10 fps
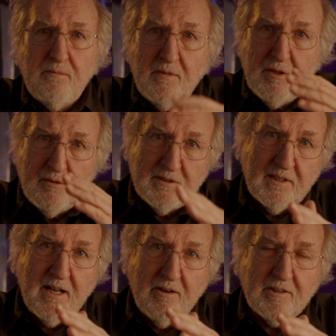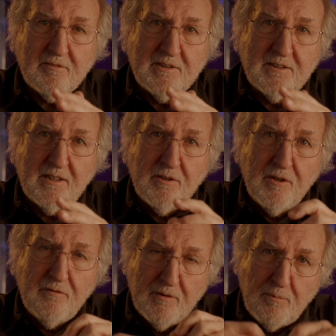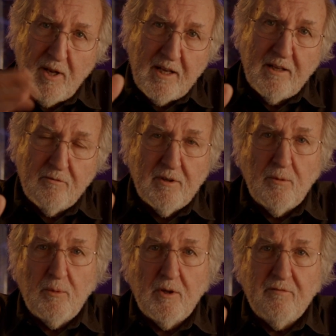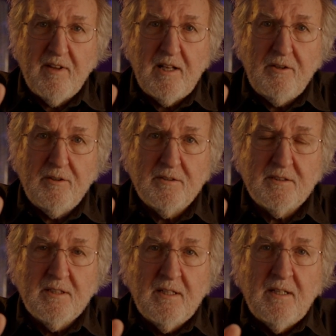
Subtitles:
use the characteristic curve and plug in real-world values